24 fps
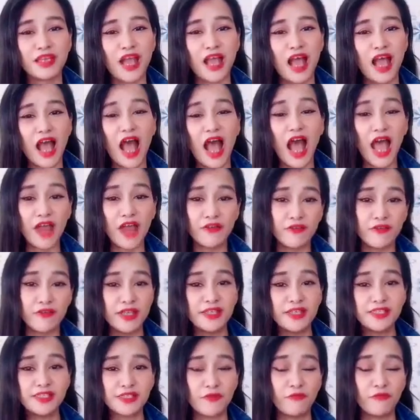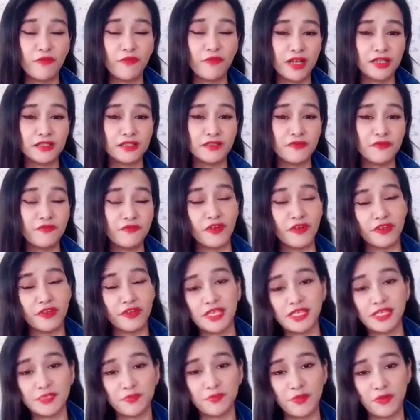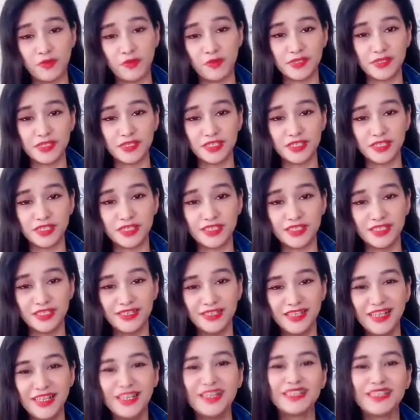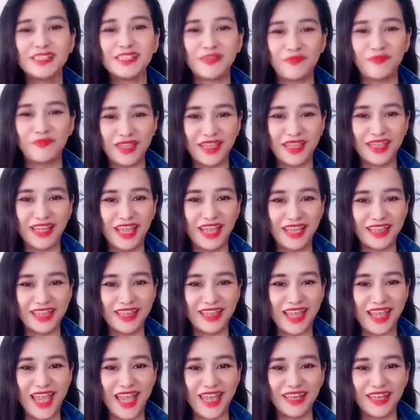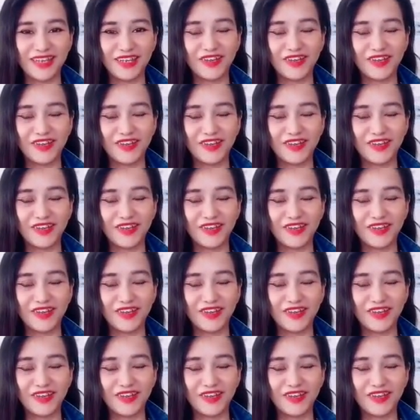hiring someone for this position, something like that.